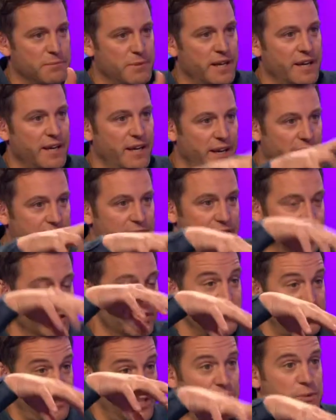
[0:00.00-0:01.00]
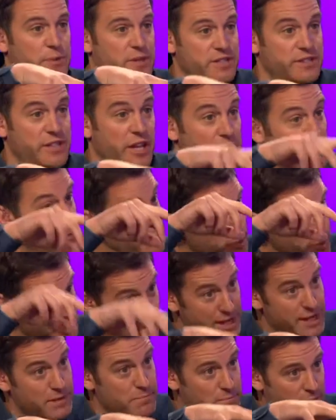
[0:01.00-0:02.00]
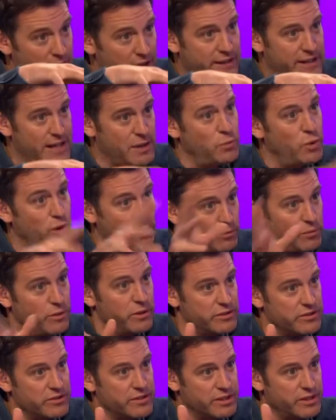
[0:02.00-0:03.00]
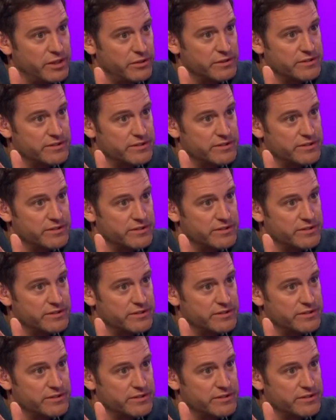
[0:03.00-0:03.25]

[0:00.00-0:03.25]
May, and you know the situation that they were in back then. What's the current